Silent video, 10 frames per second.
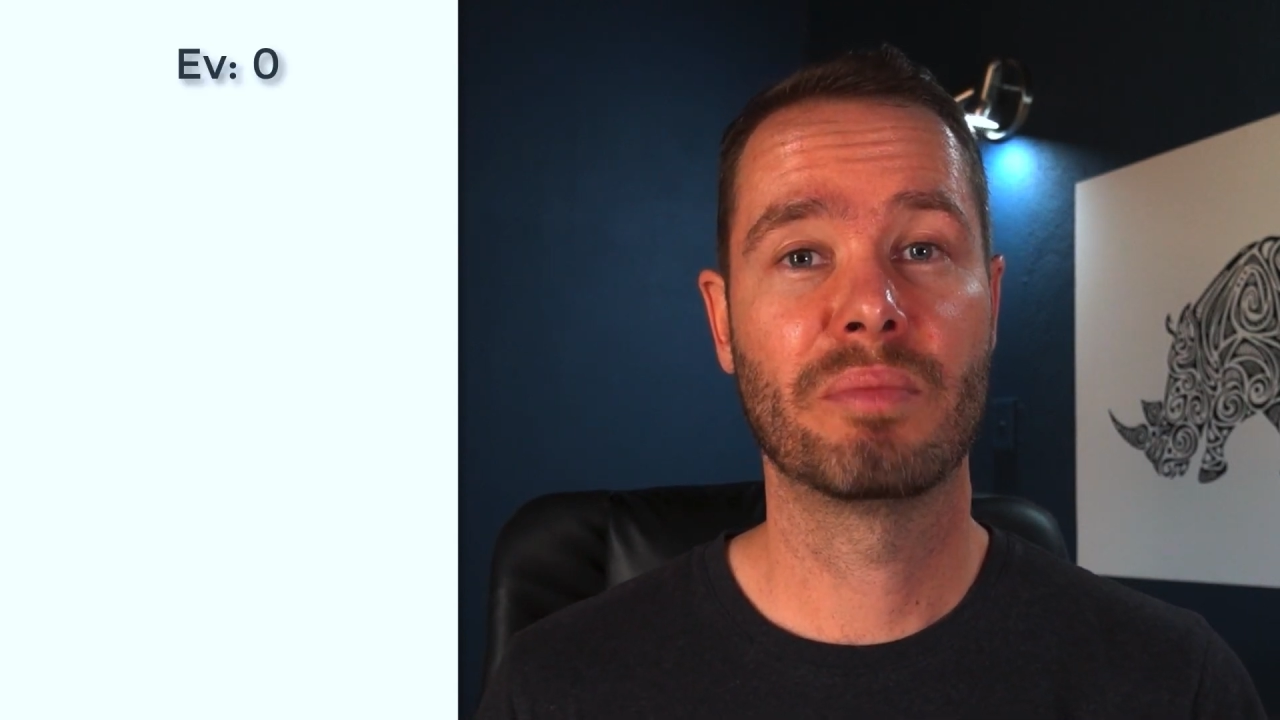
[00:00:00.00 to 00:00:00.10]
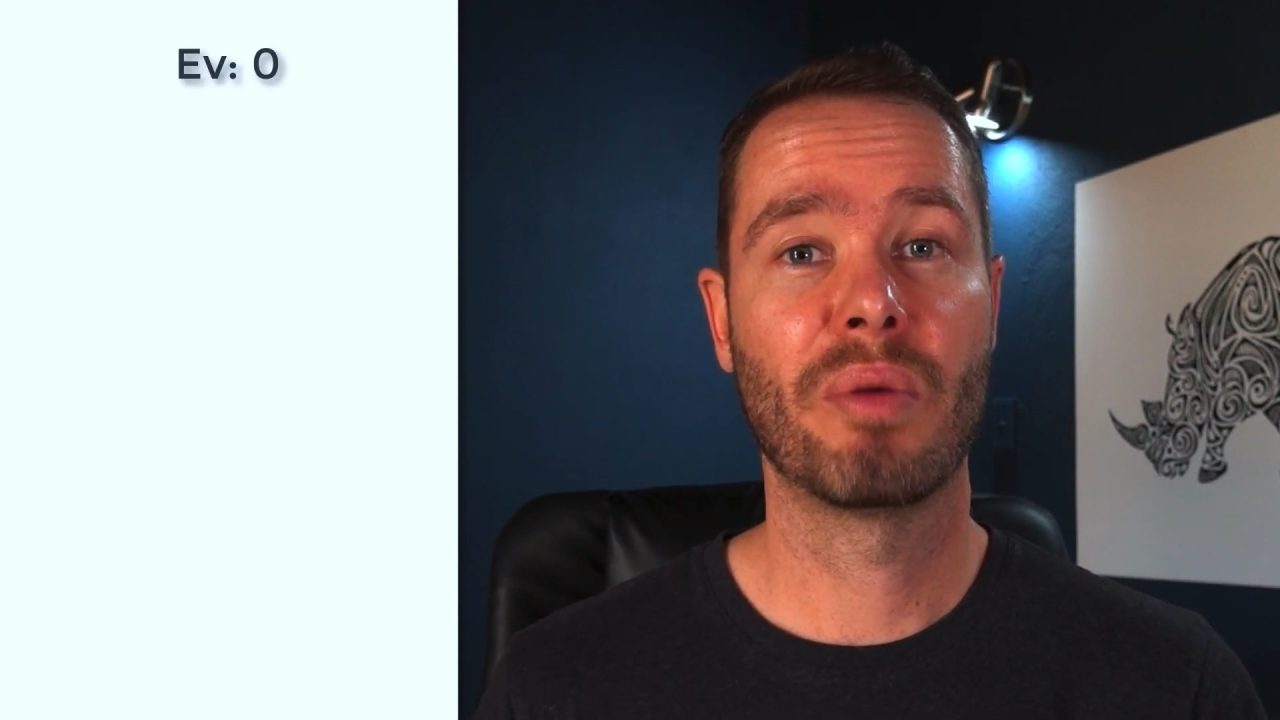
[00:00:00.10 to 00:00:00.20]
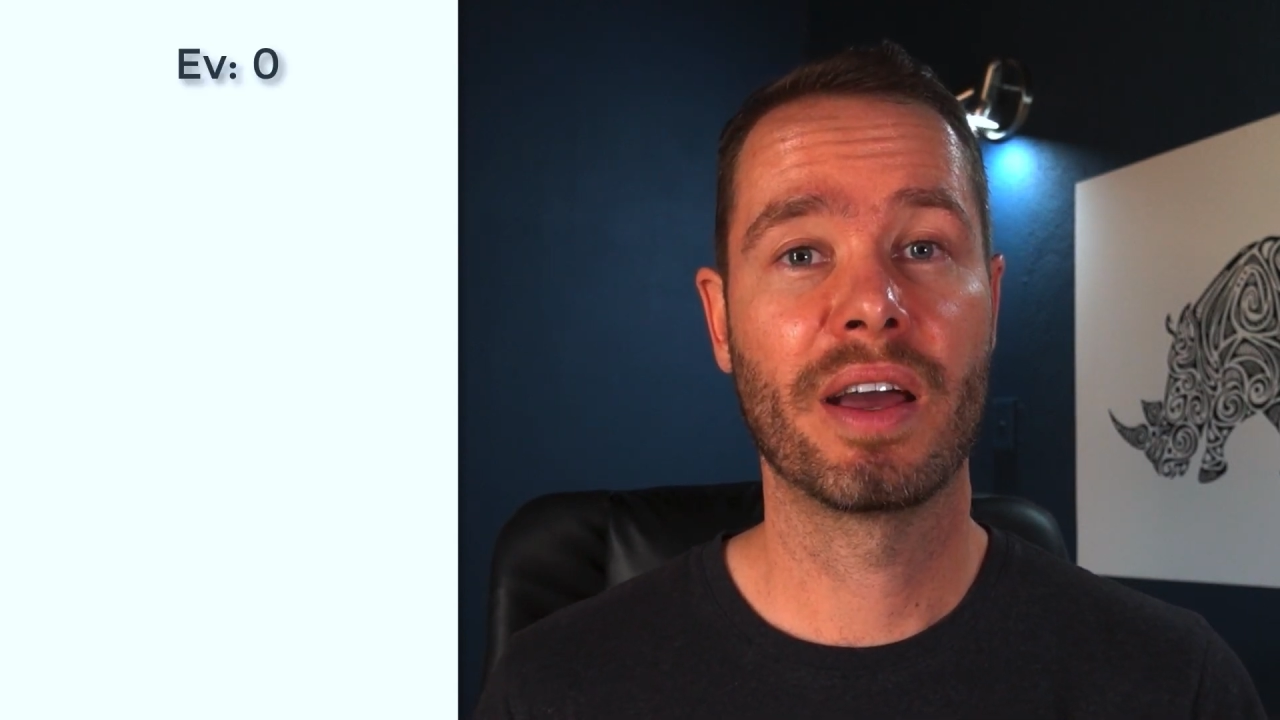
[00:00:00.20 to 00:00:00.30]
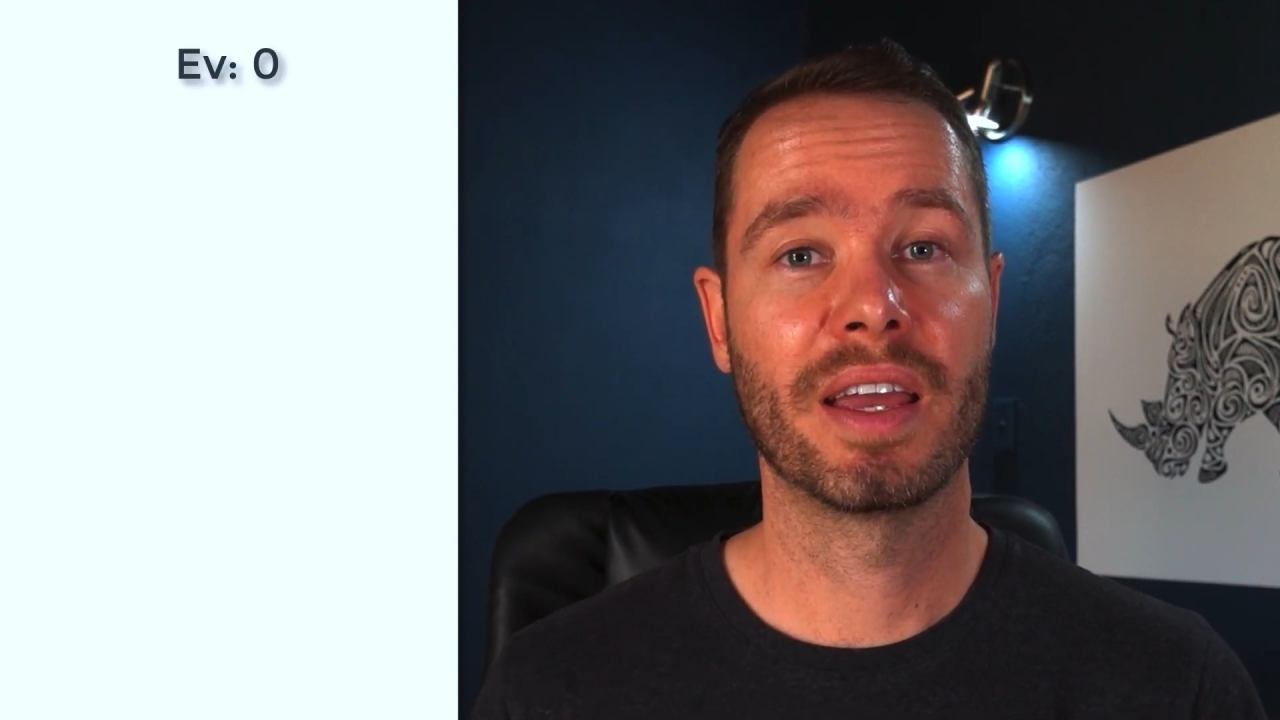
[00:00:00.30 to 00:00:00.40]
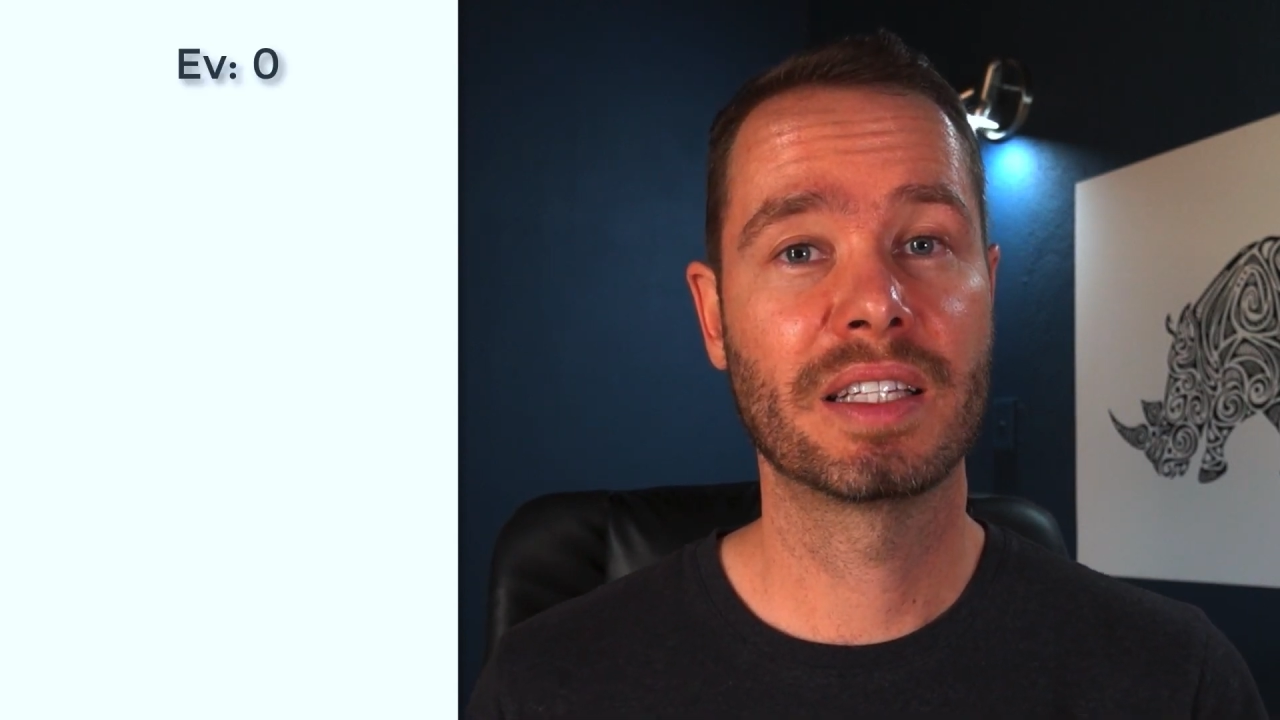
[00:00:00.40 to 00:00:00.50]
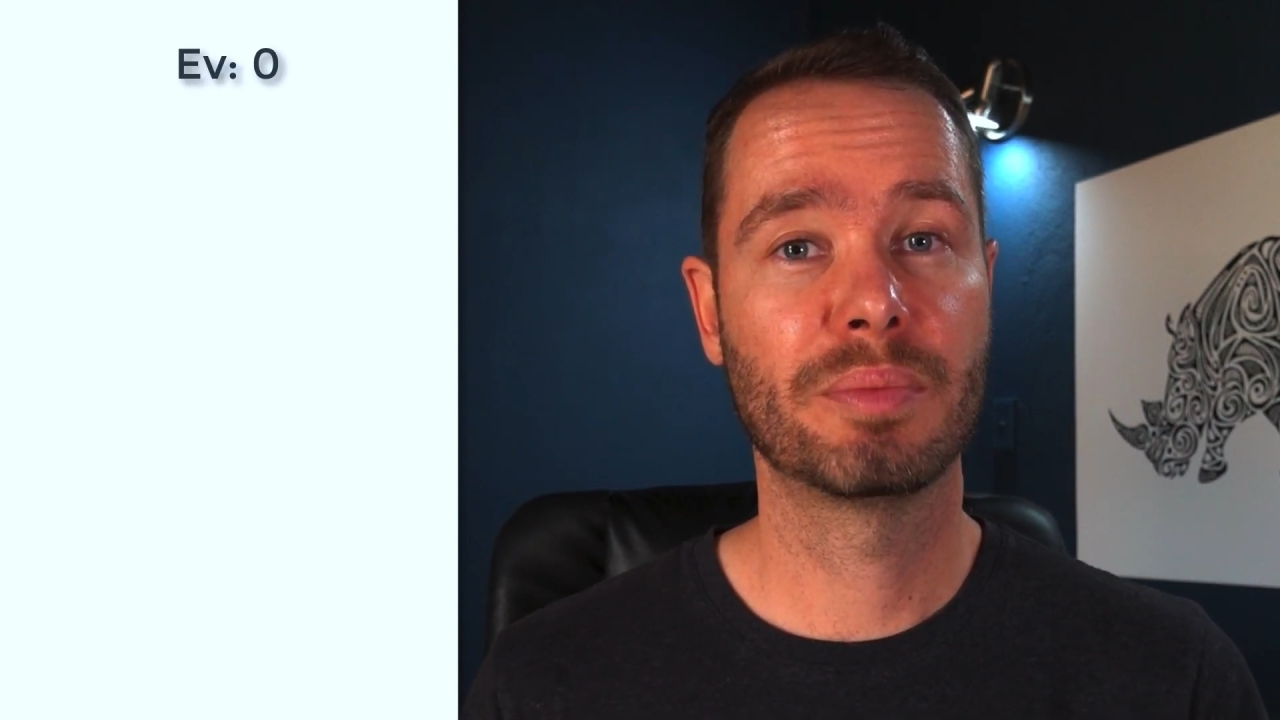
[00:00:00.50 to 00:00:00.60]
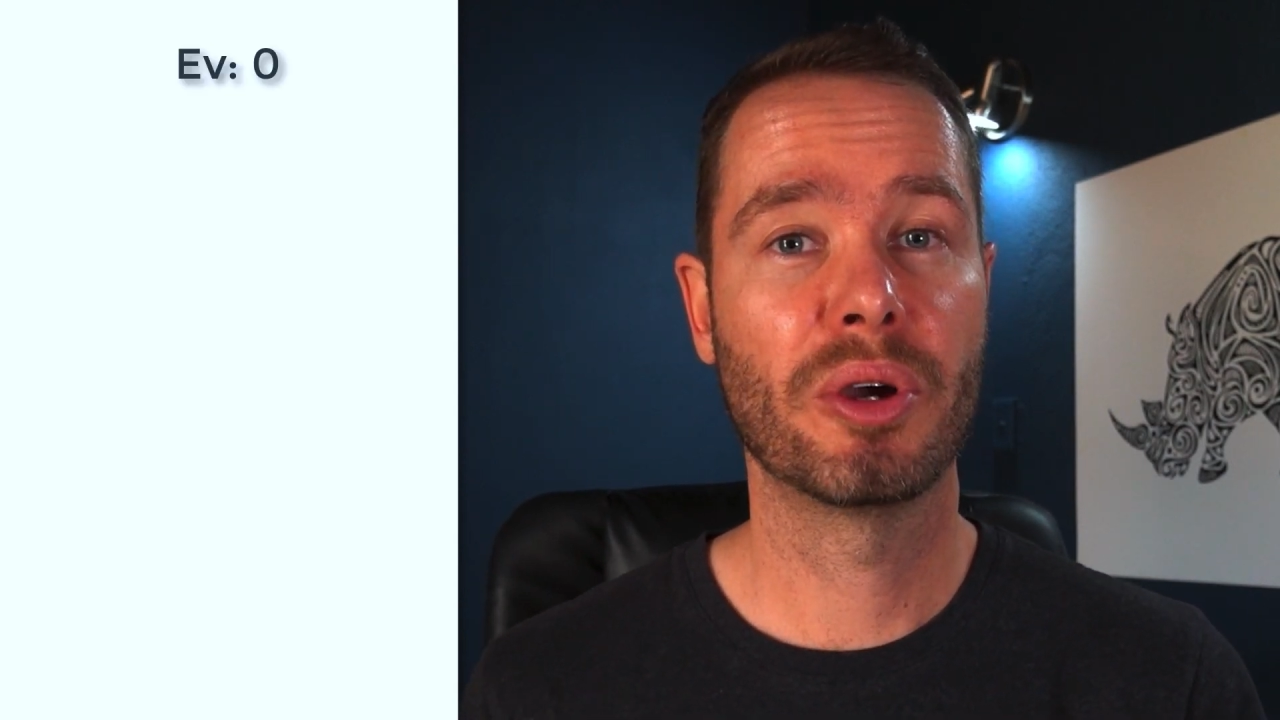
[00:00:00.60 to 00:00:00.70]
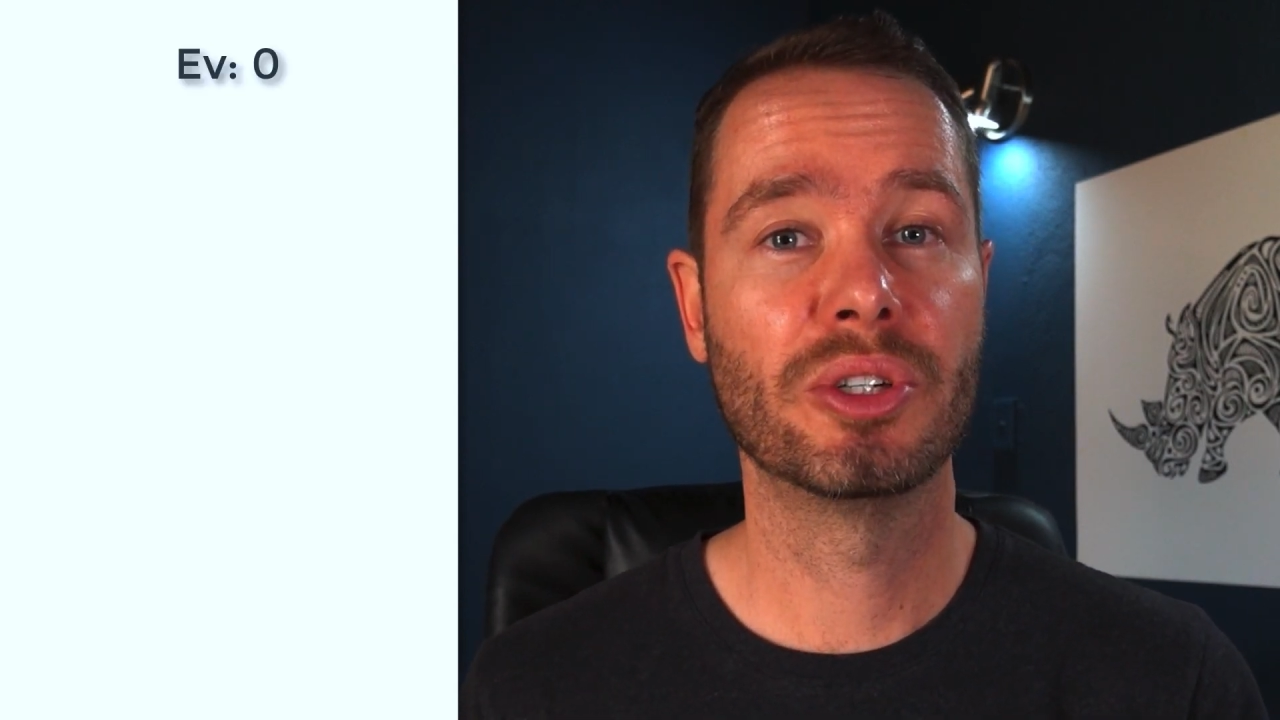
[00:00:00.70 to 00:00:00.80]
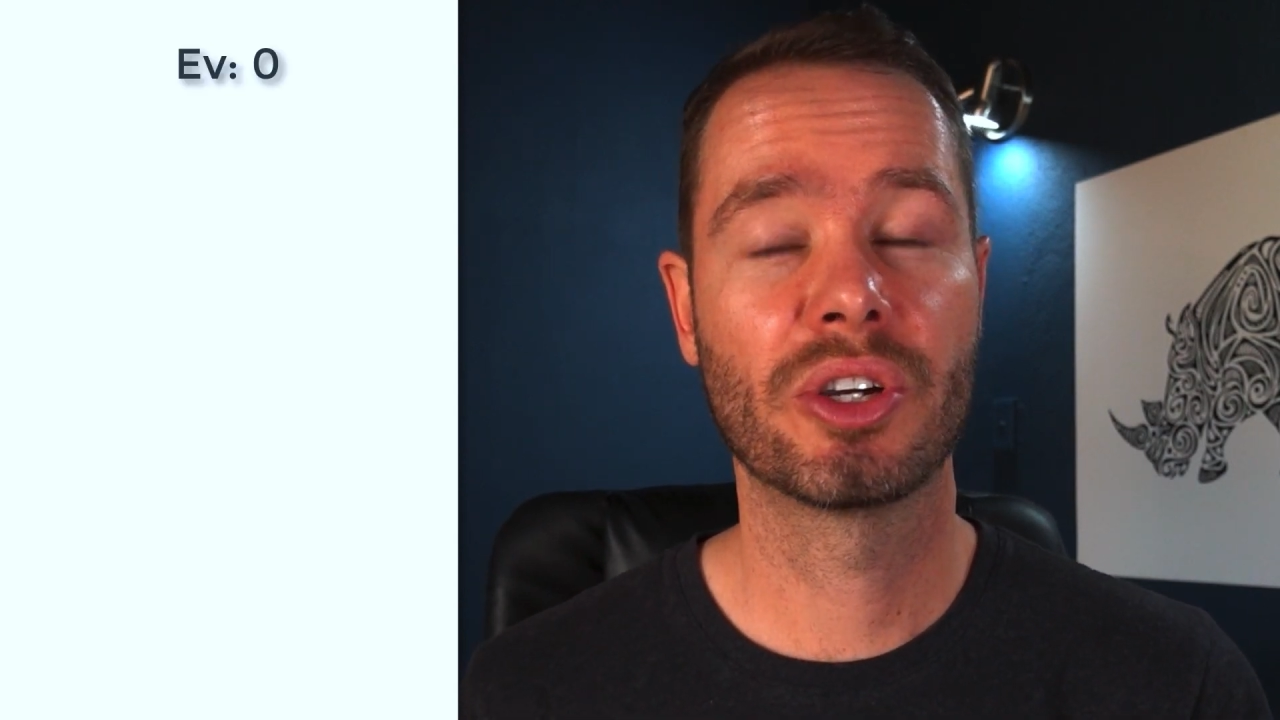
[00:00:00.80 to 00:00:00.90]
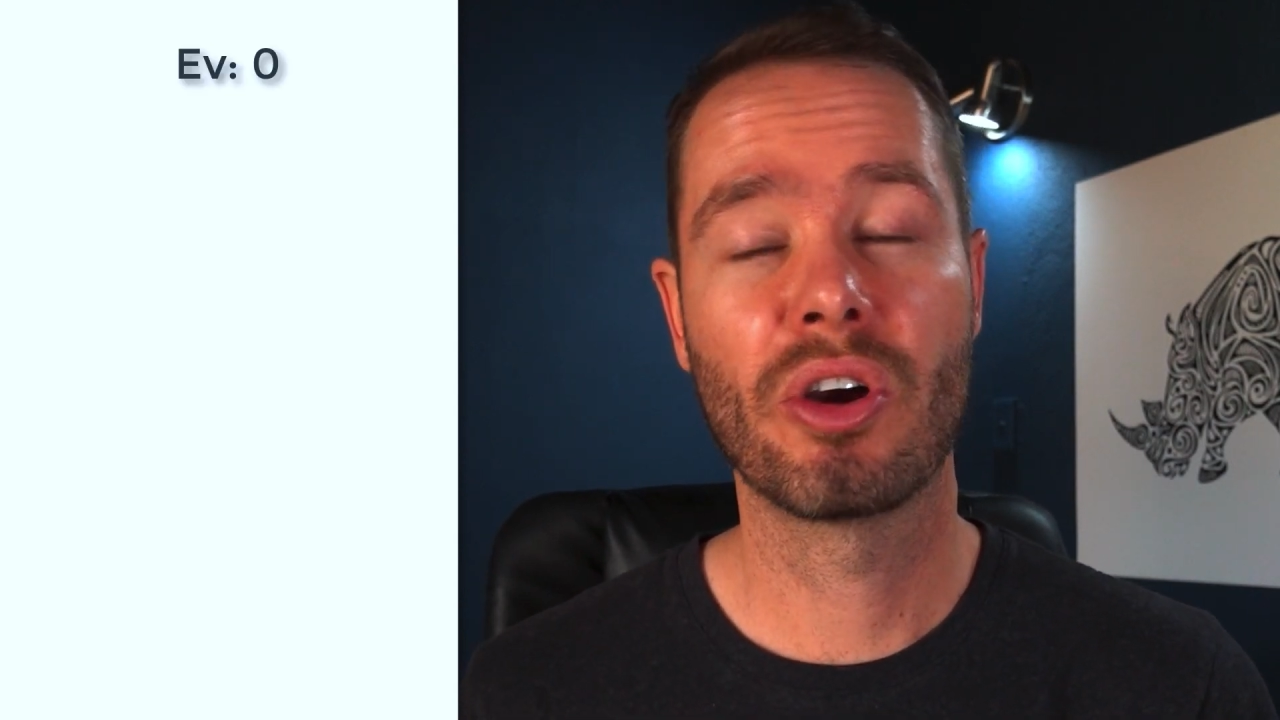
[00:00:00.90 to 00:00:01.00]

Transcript: my exposure